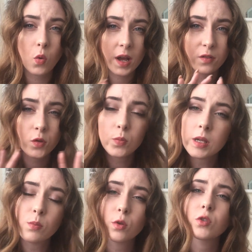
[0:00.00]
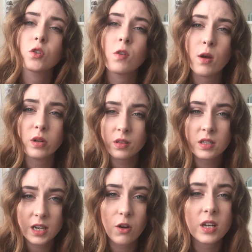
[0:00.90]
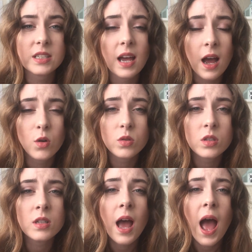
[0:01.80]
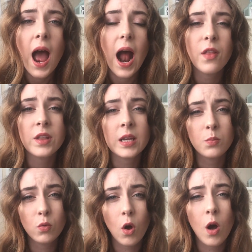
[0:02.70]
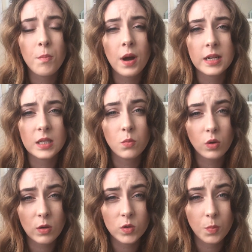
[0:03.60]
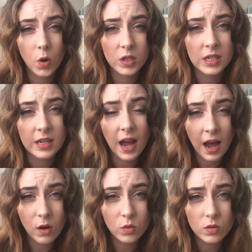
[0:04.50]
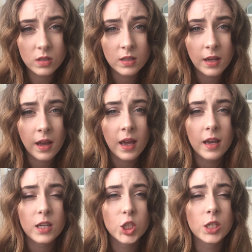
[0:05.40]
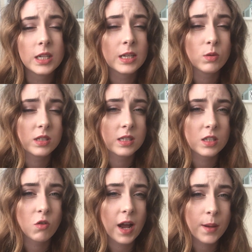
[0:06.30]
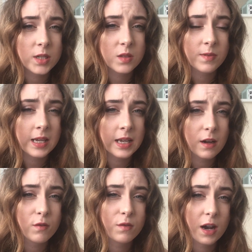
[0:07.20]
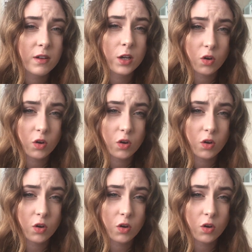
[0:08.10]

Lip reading: and quite a few people surrounding the derelict house, and they had brought Martin Brown's body out. He was described as being very